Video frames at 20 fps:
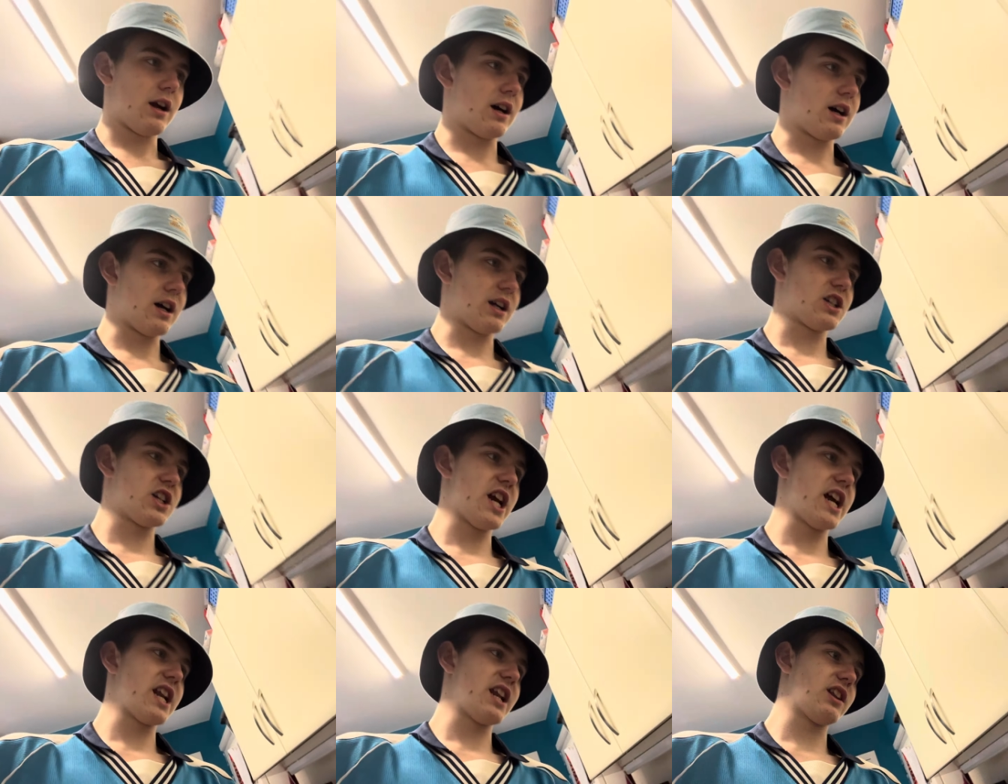I
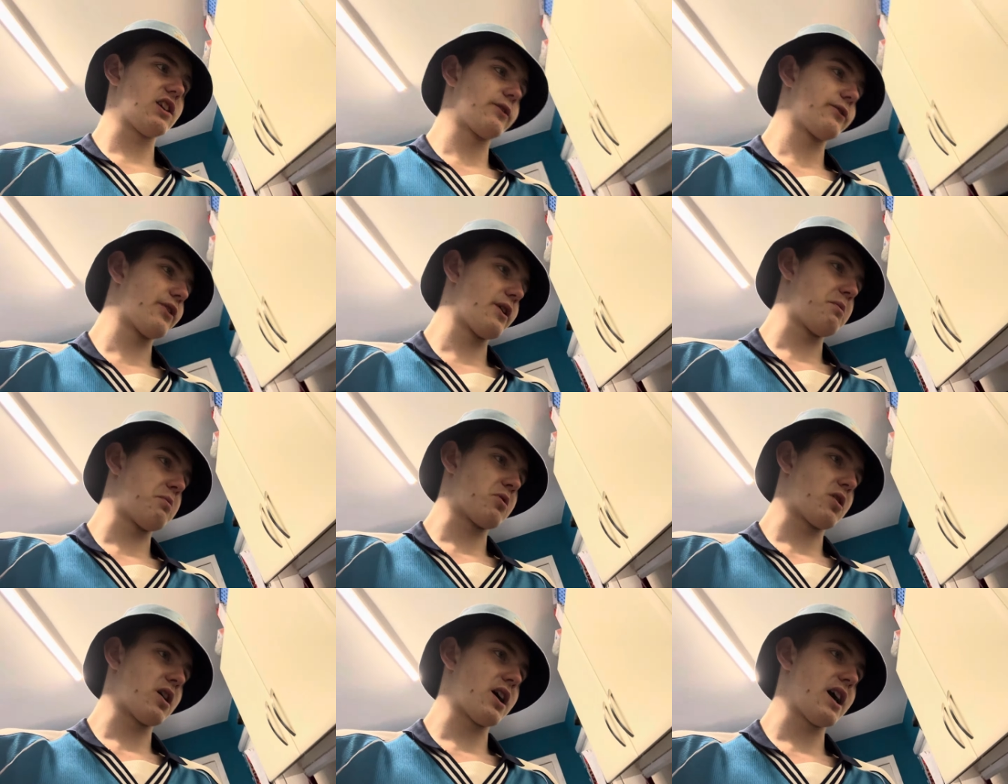generally don't think
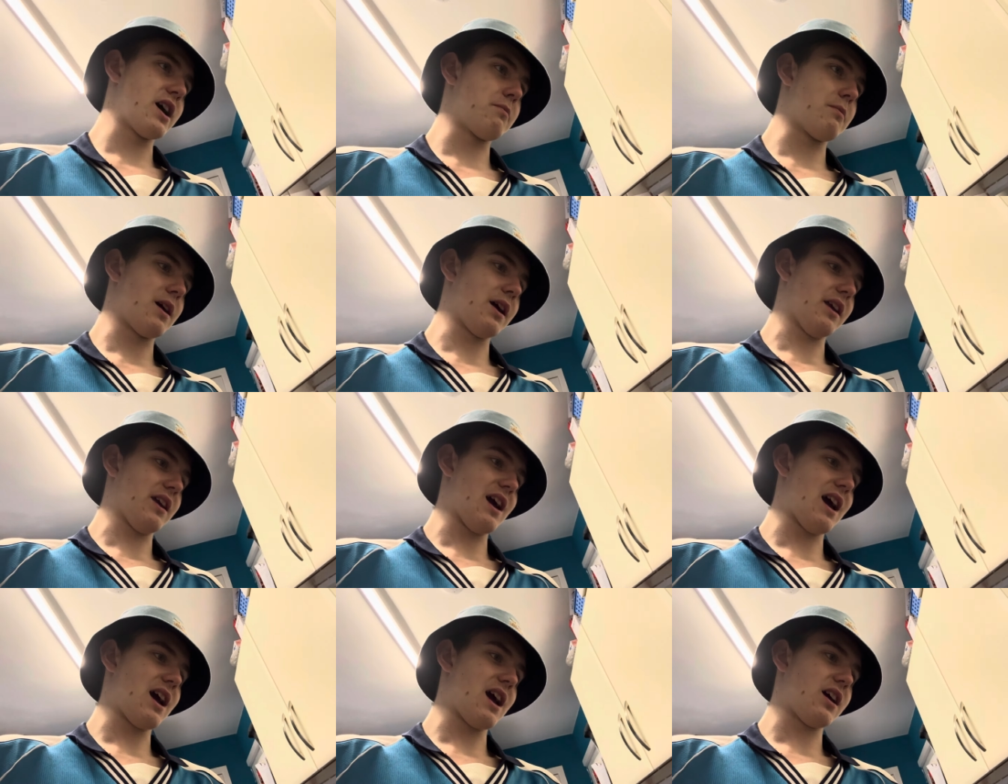Brighton
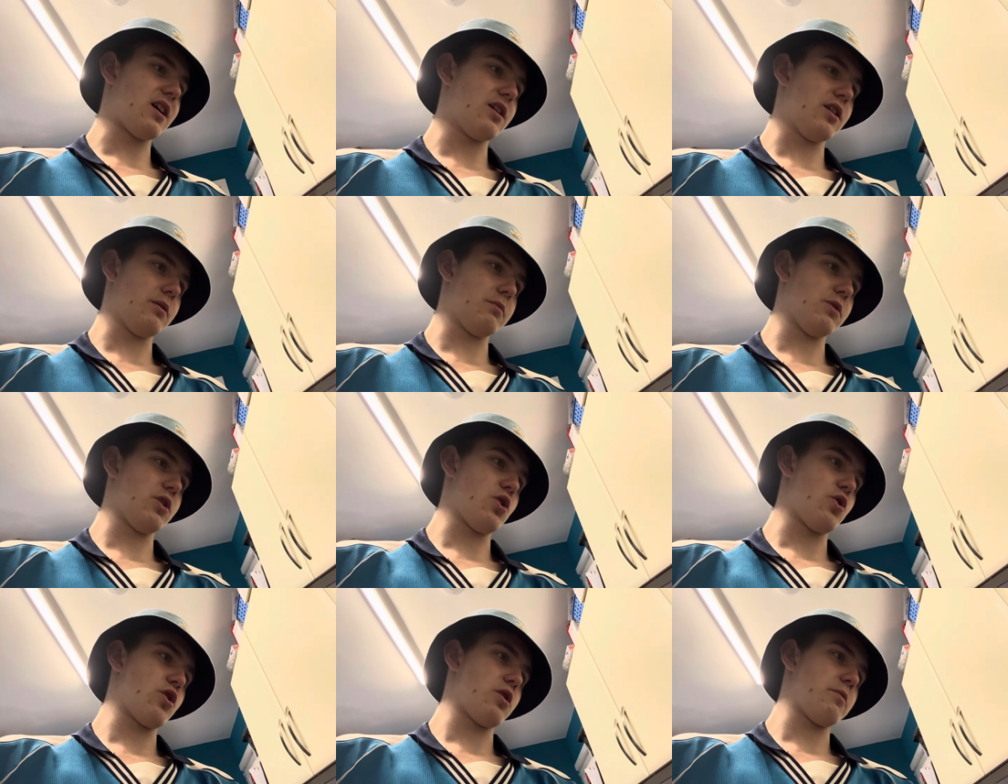might get um,
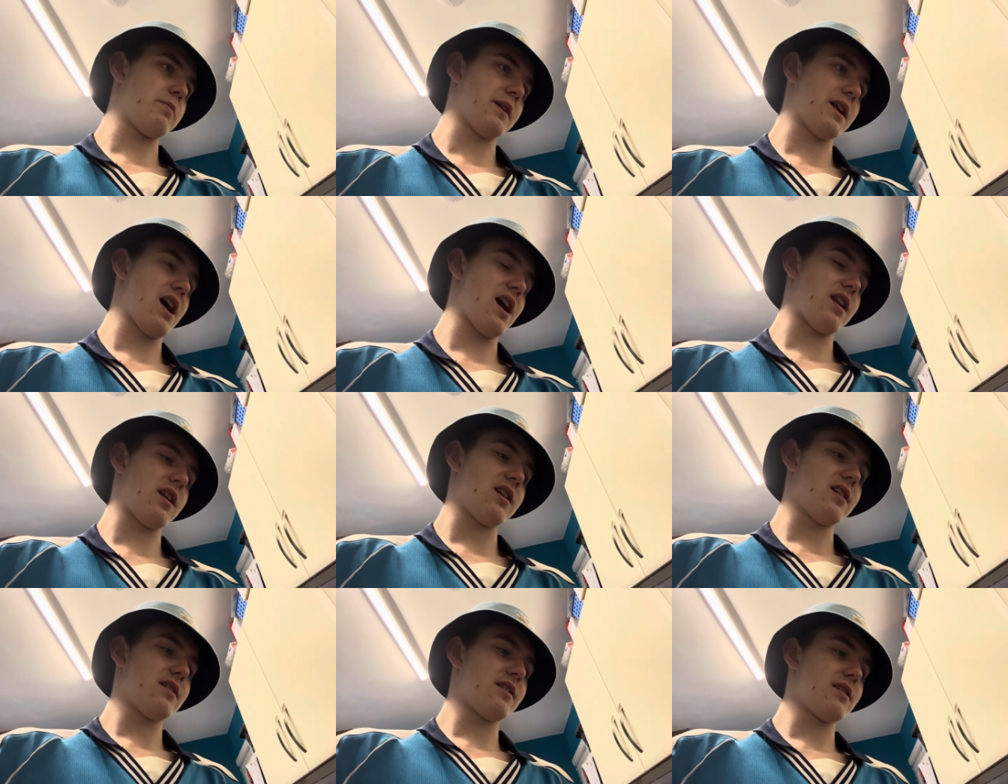Europe
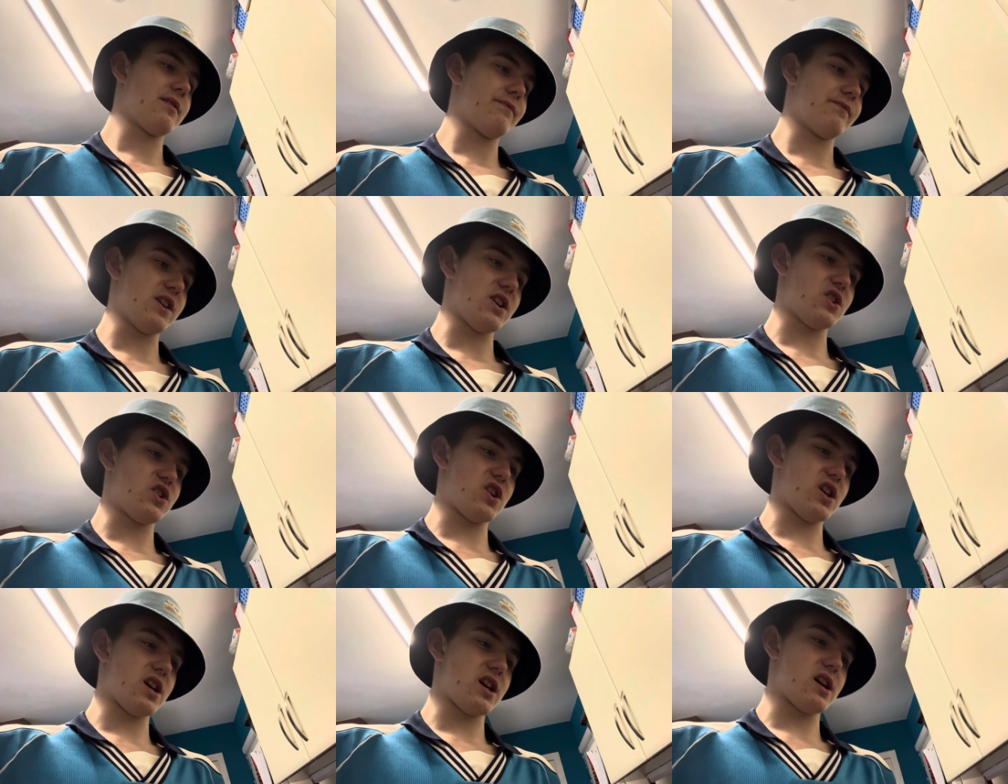again
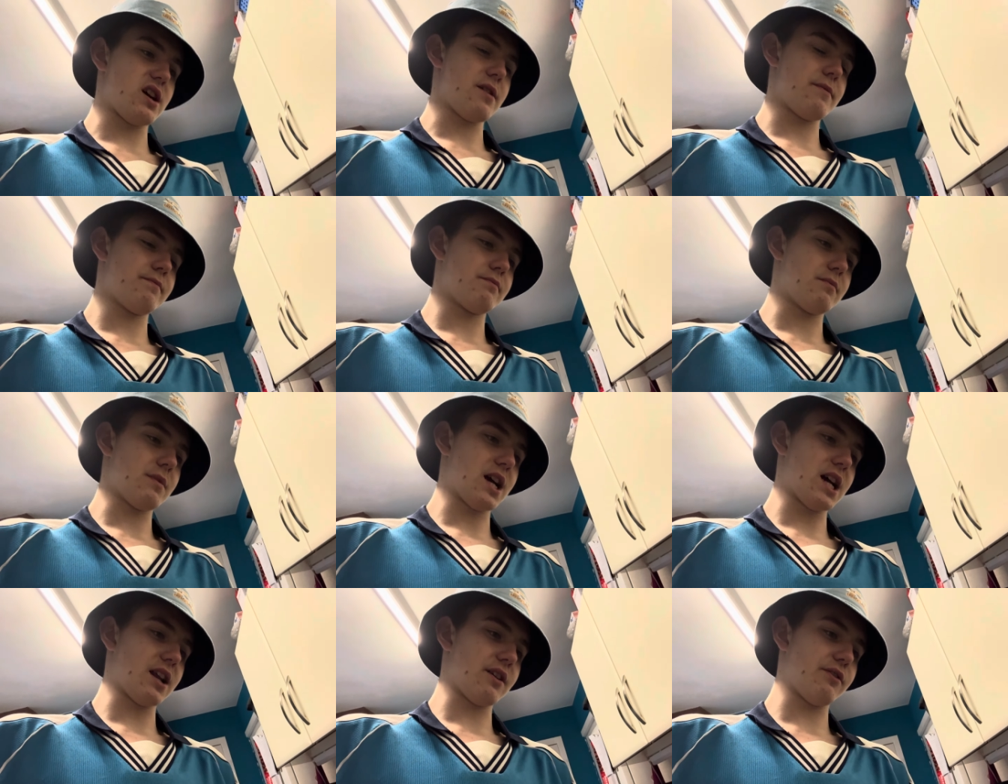this year.
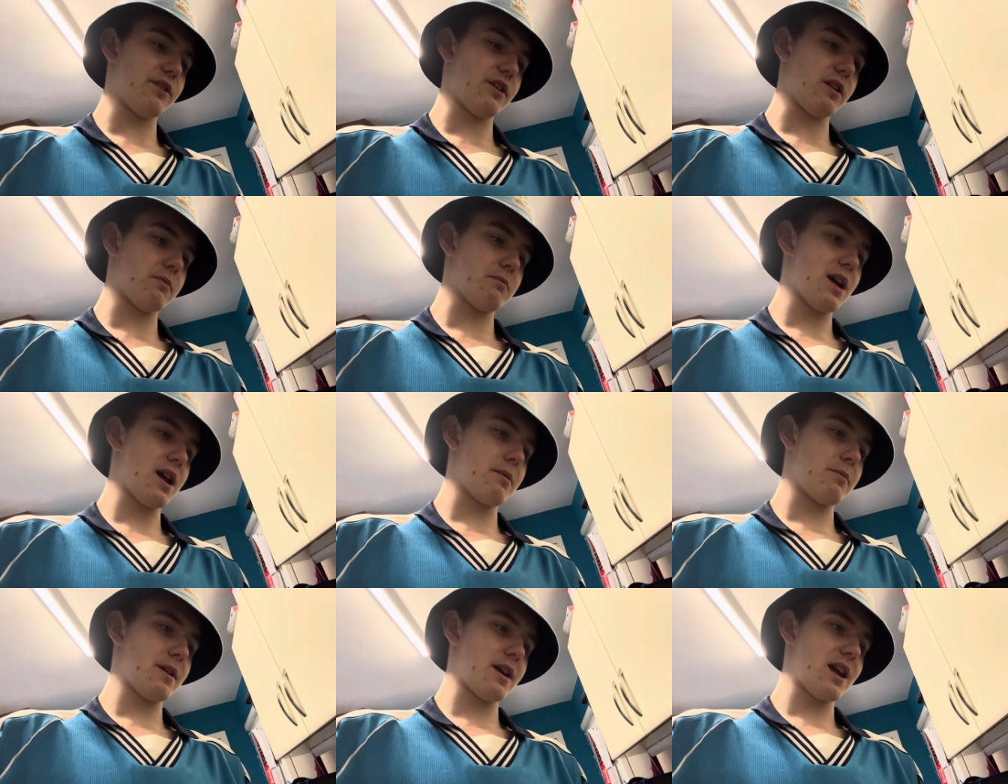And I think
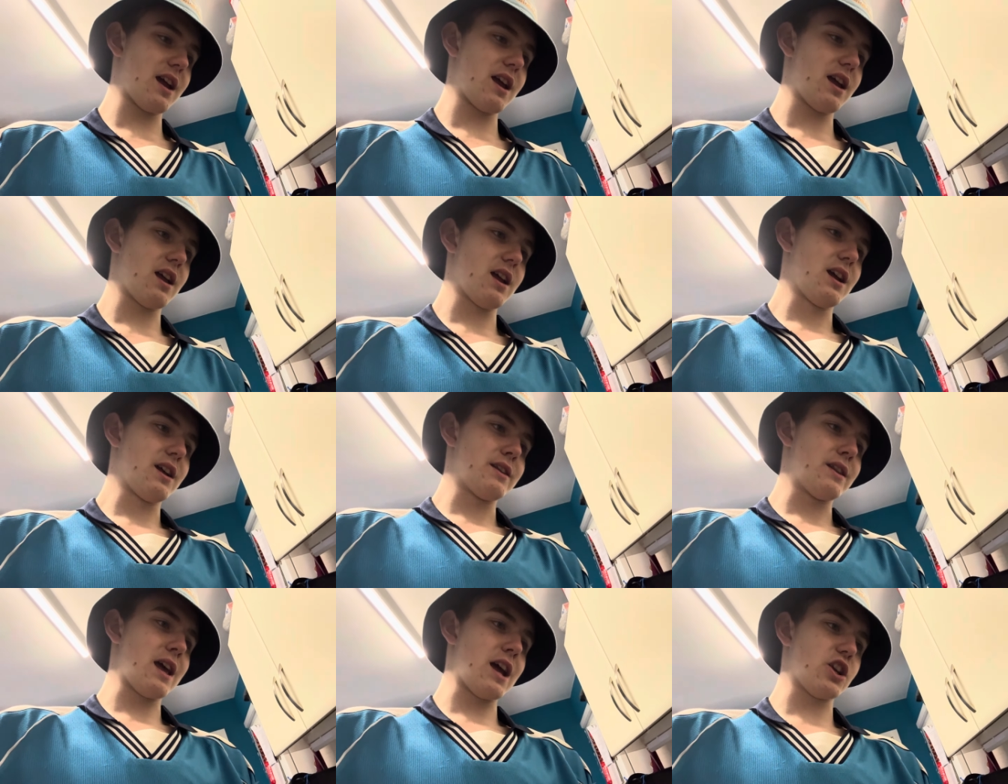maybe
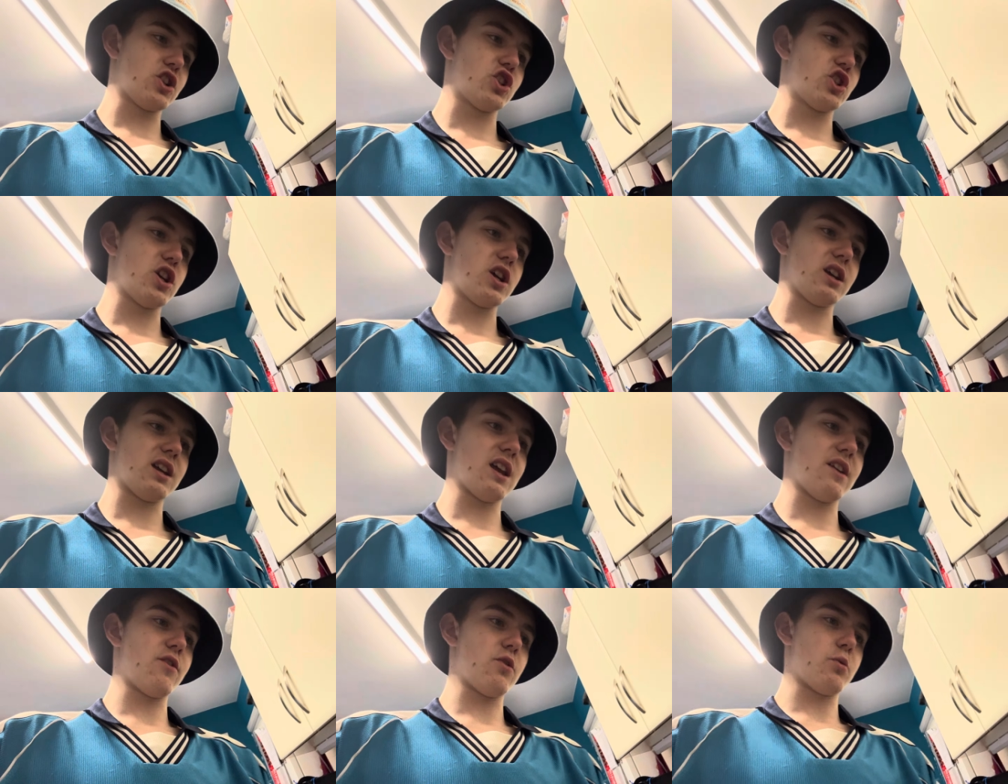next year,
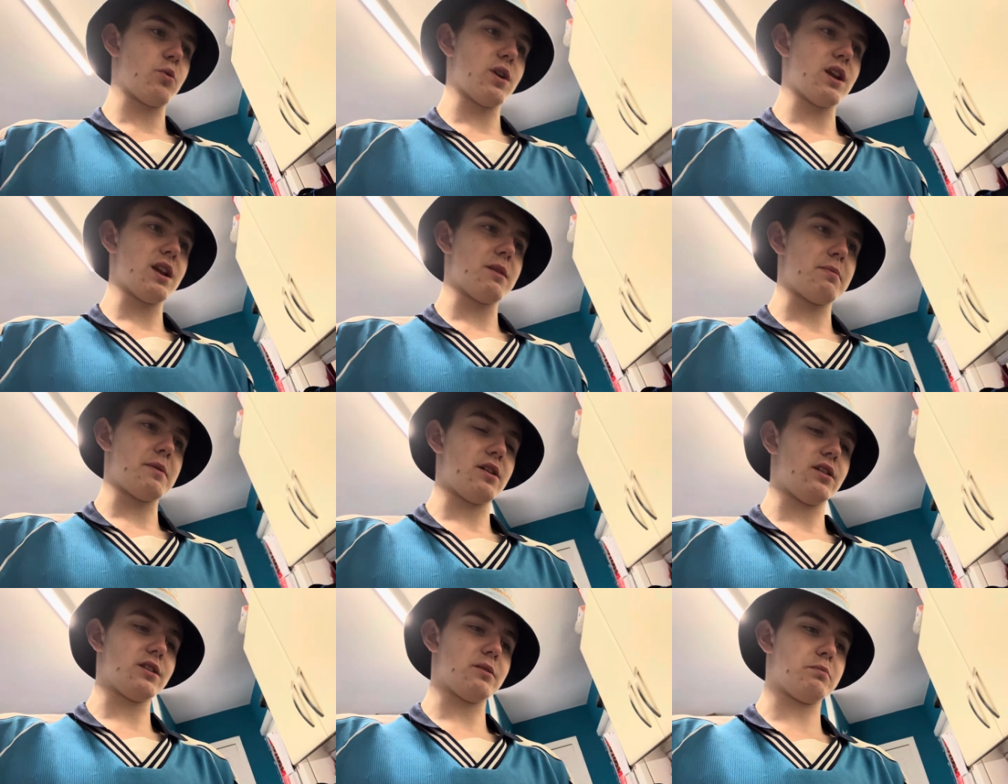give a
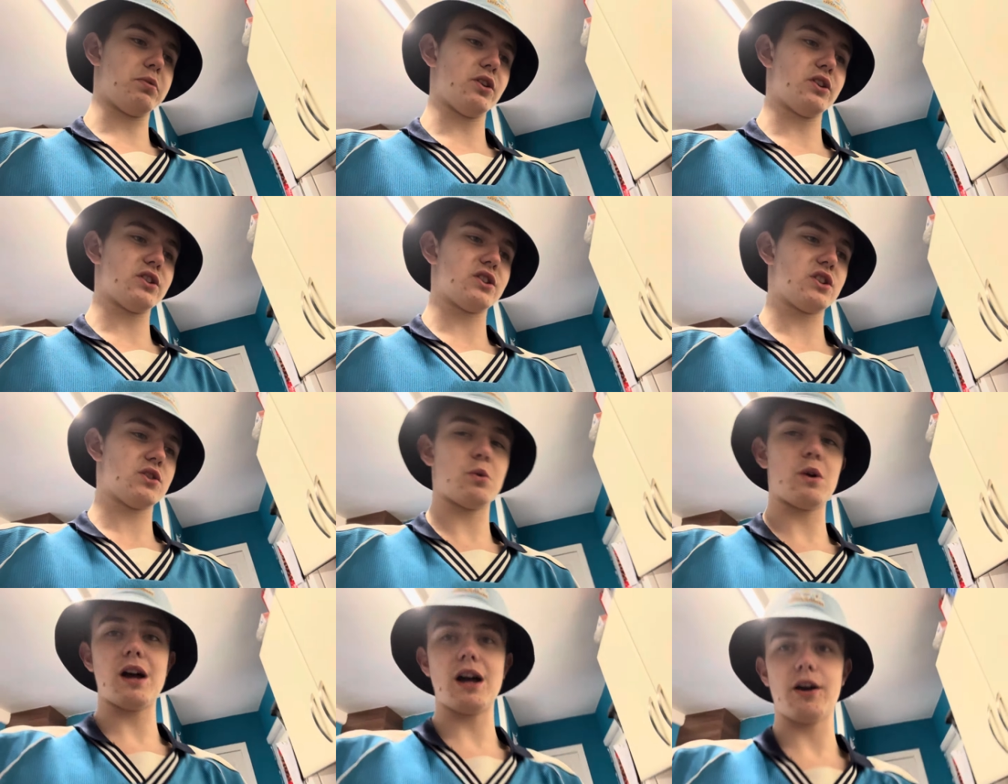rebuild, and plus
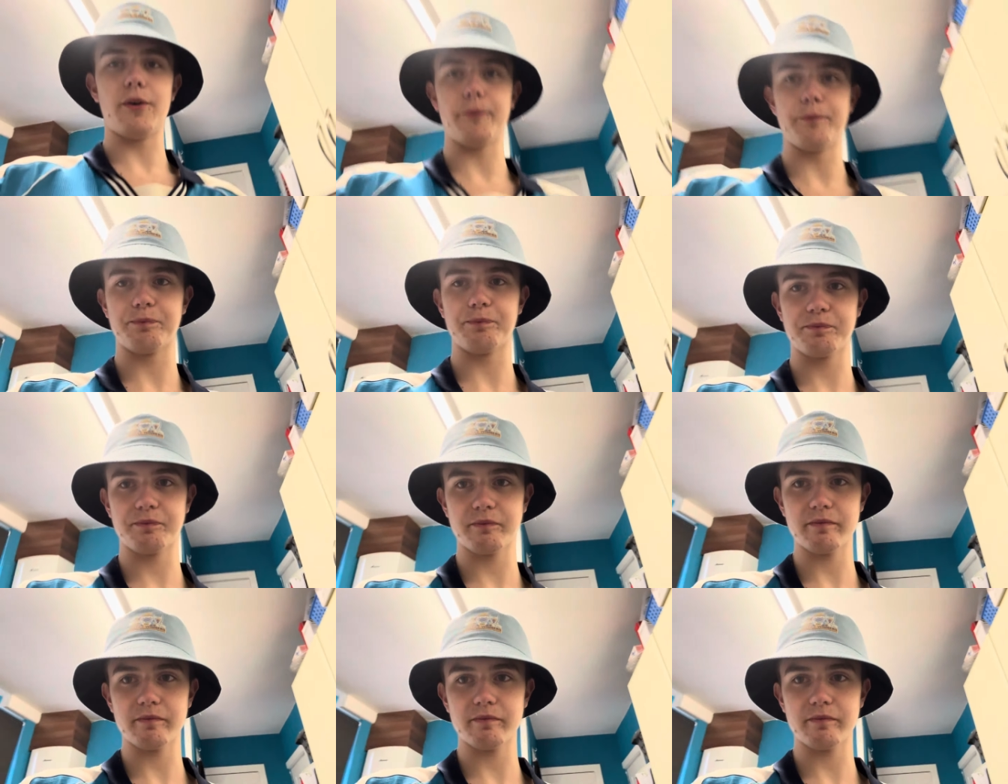as well,